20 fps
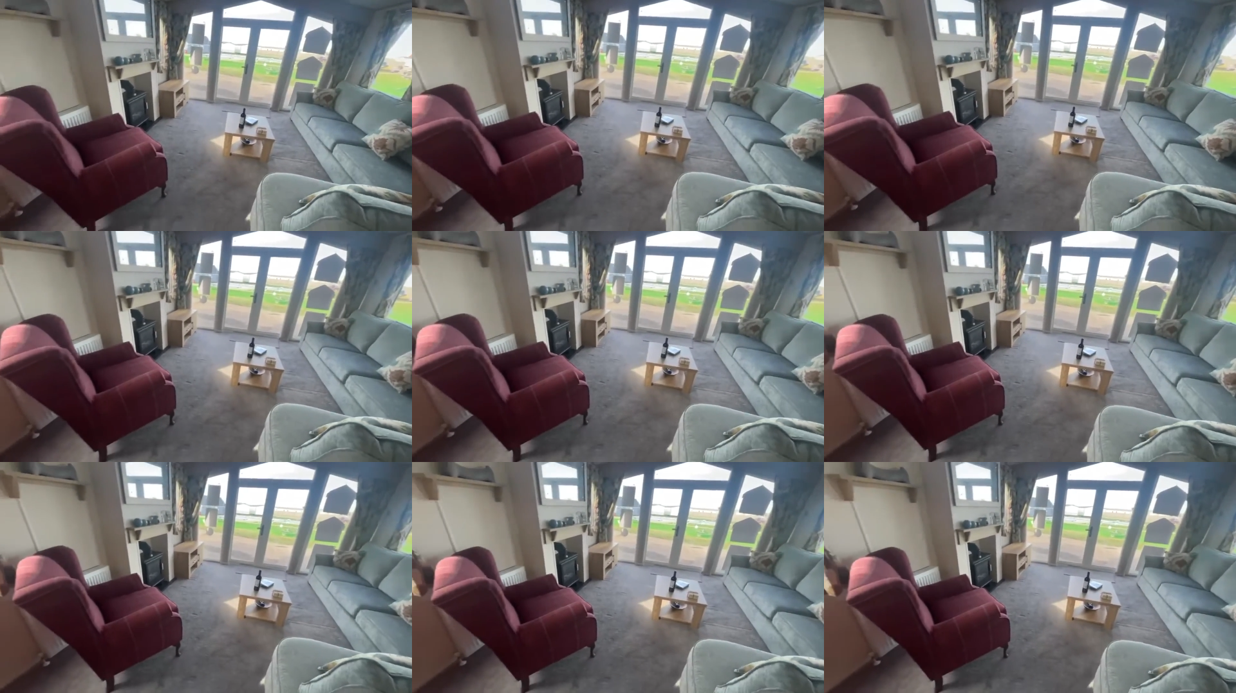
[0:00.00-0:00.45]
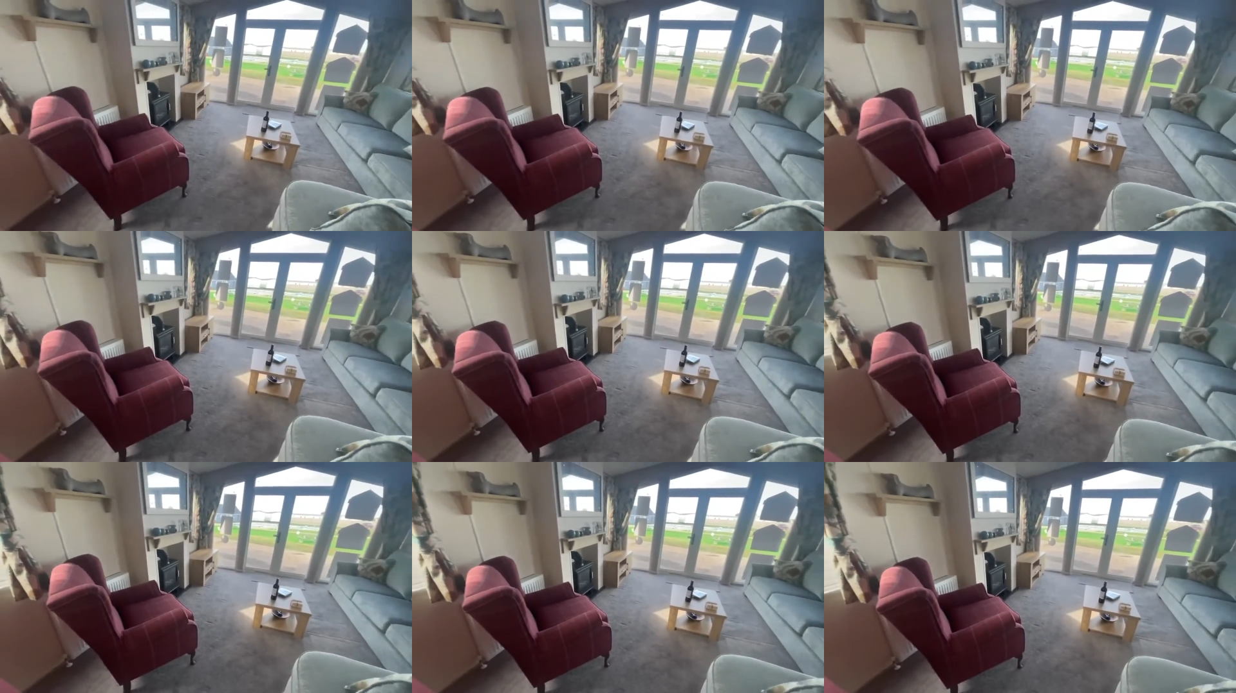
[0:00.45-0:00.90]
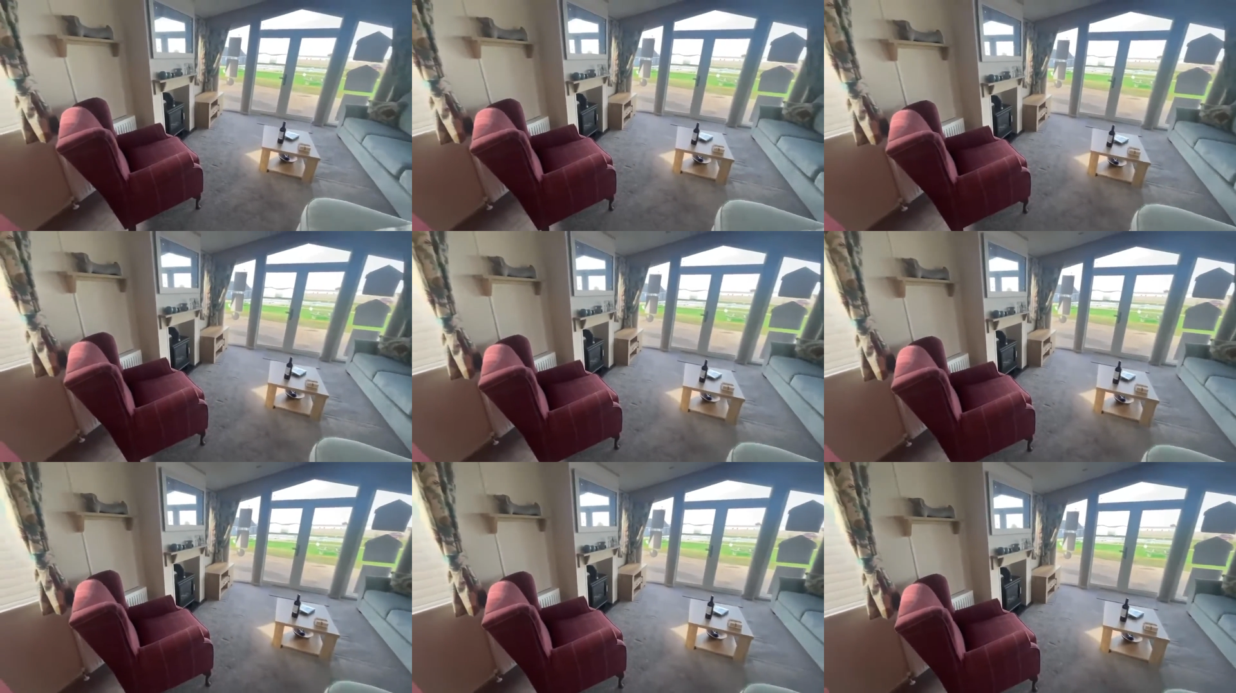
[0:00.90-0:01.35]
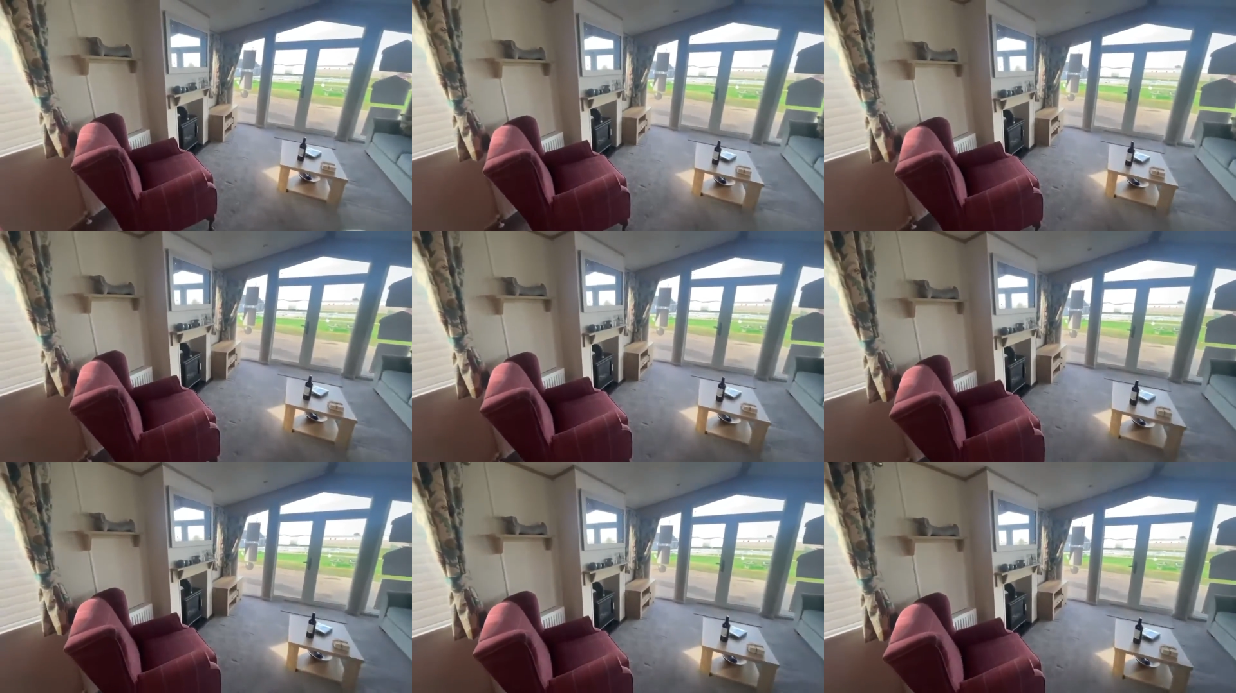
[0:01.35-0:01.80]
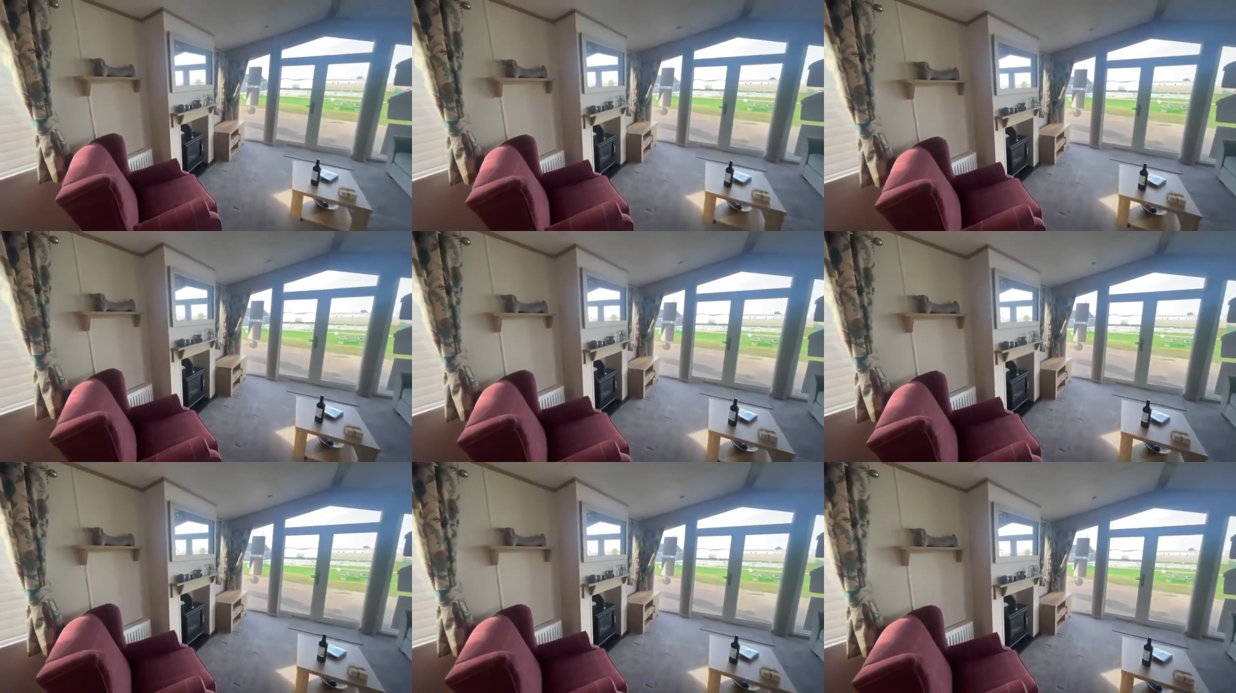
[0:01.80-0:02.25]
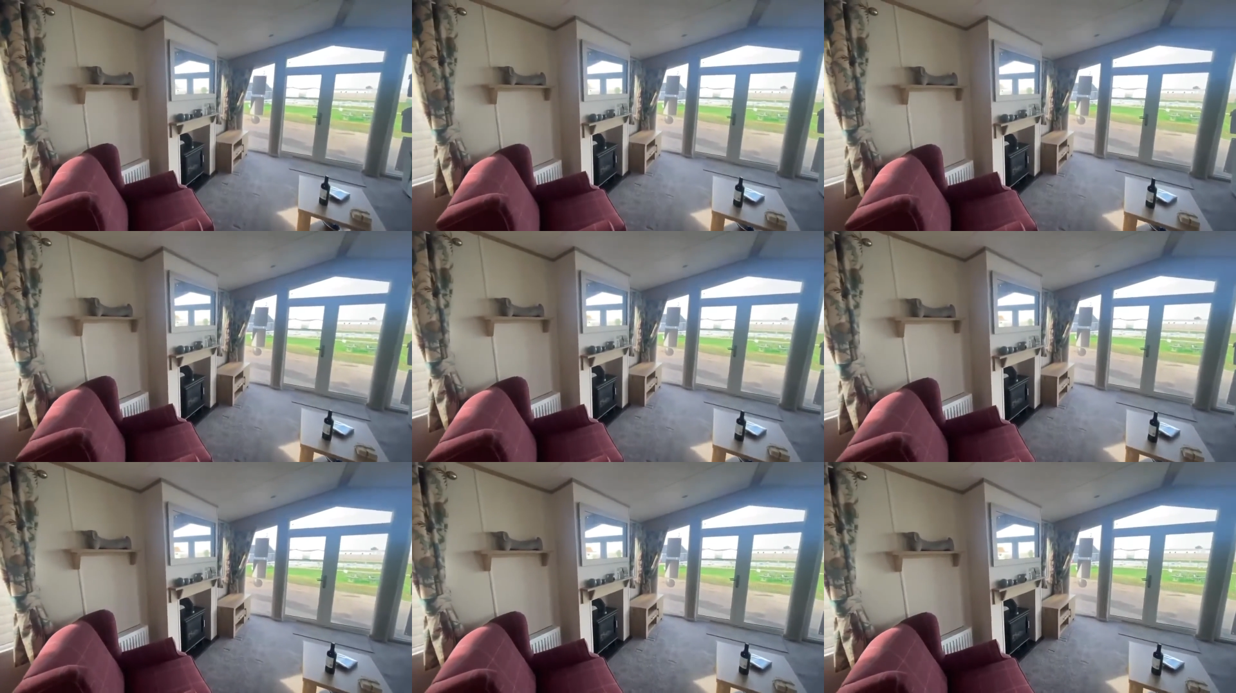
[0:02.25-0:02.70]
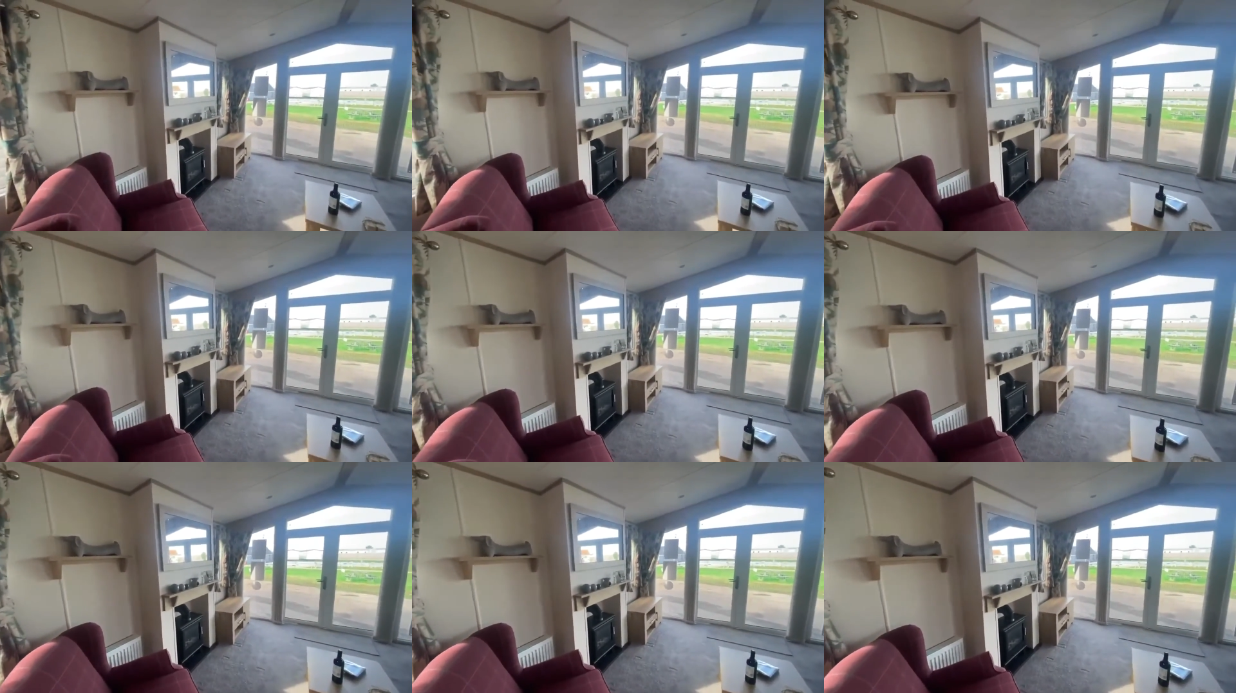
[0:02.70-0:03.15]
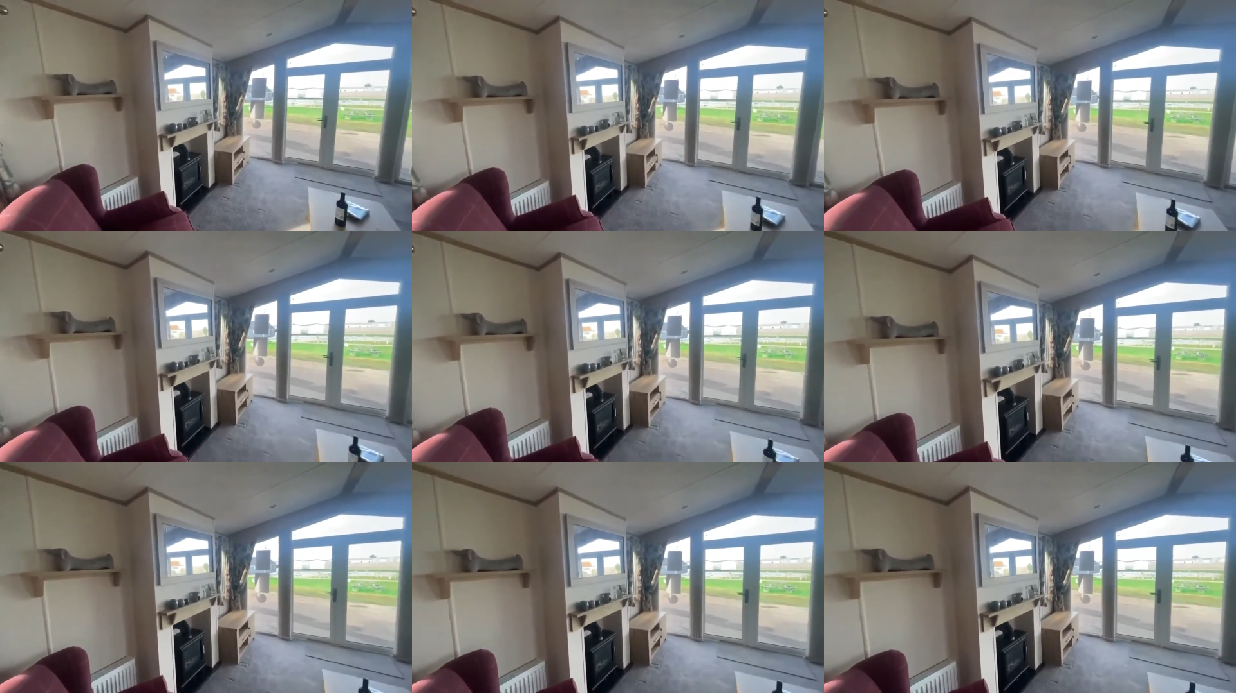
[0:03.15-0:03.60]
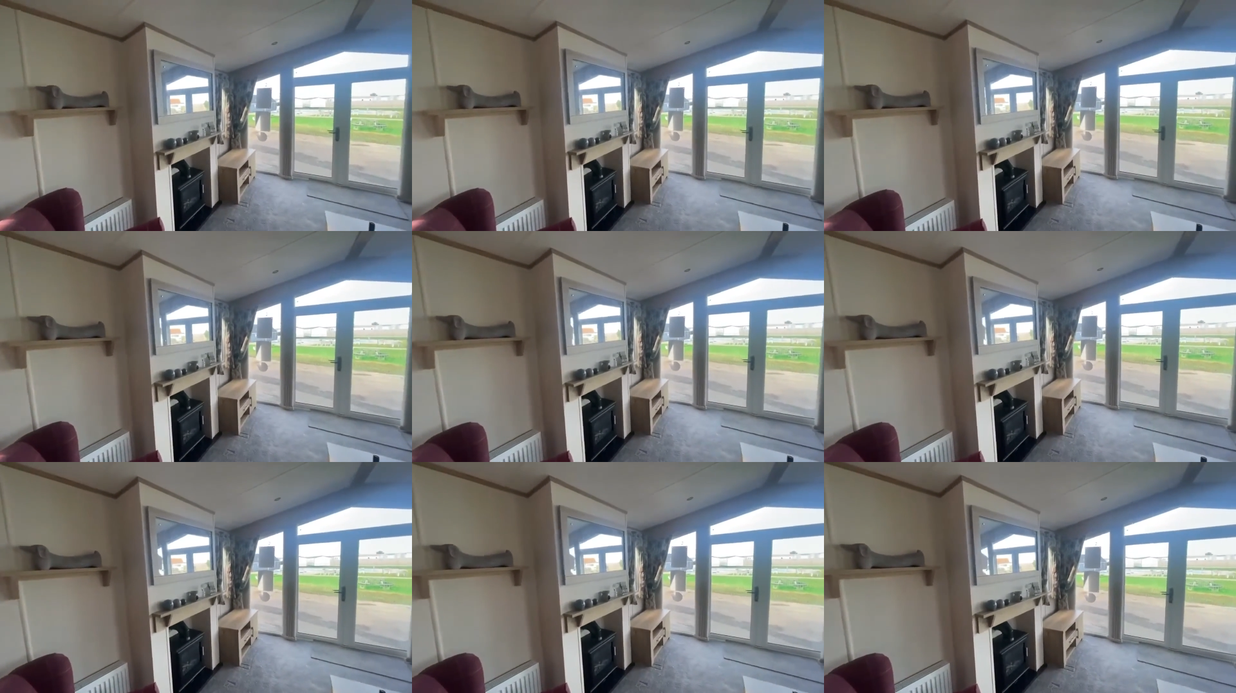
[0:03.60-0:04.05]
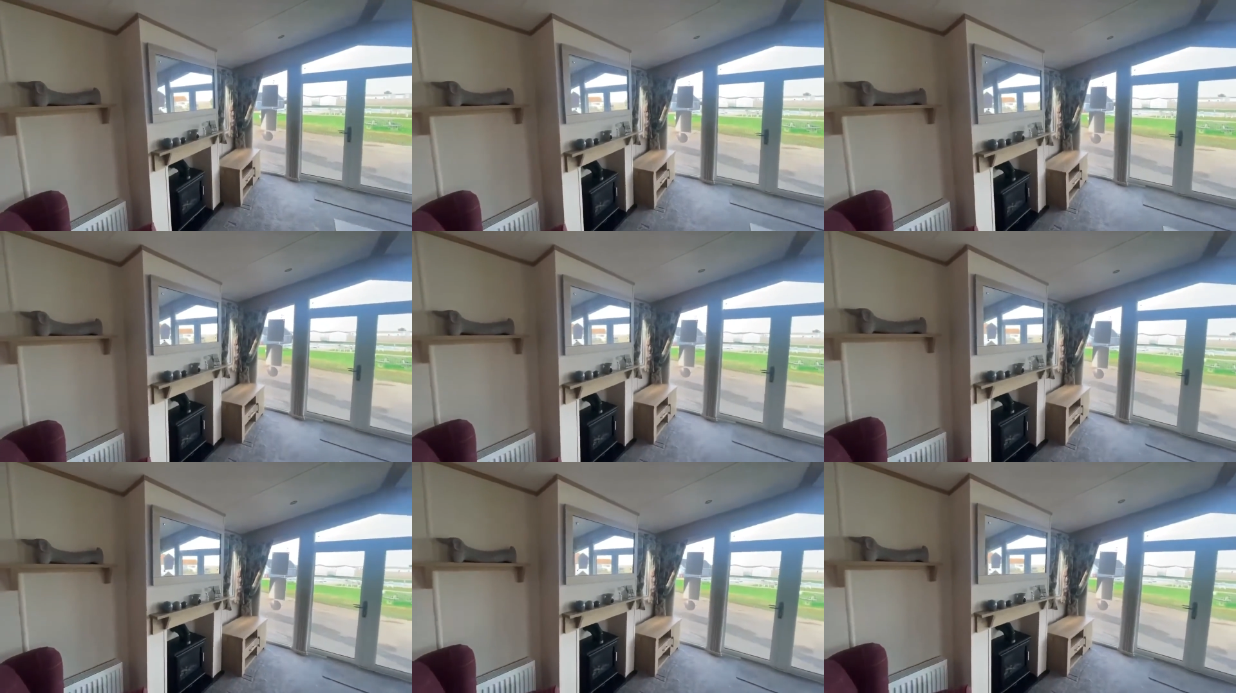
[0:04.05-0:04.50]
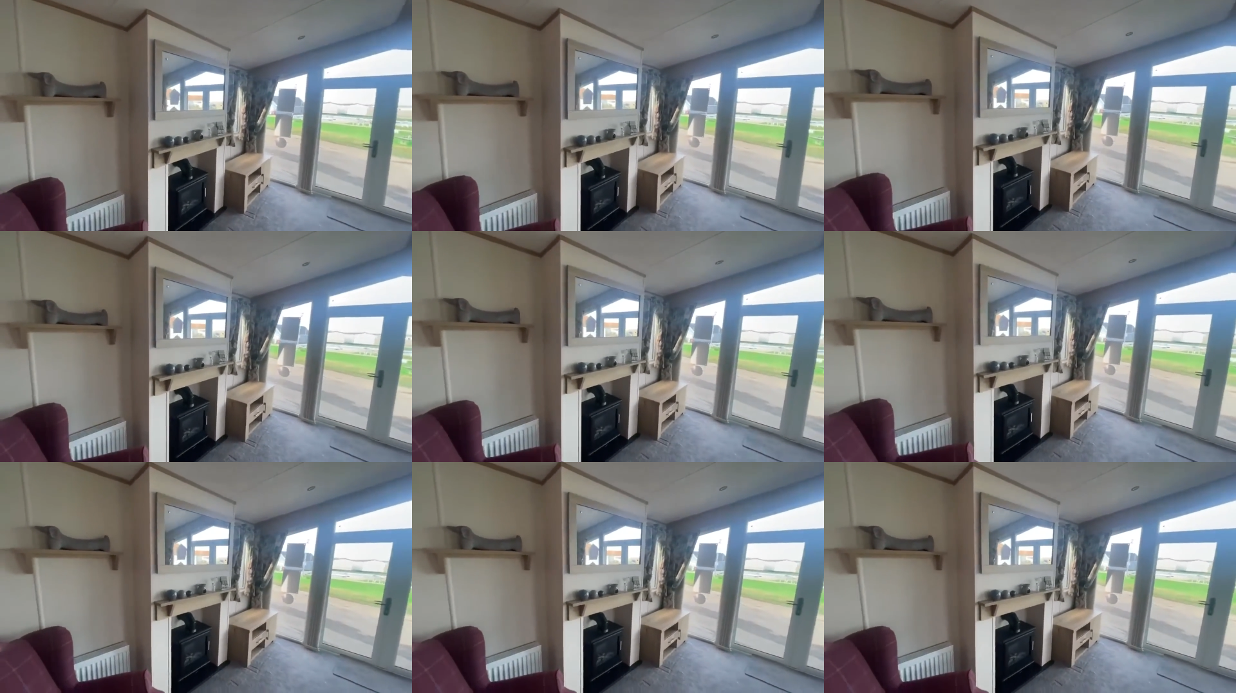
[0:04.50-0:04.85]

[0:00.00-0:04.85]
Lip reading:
[unreadable: no face in view]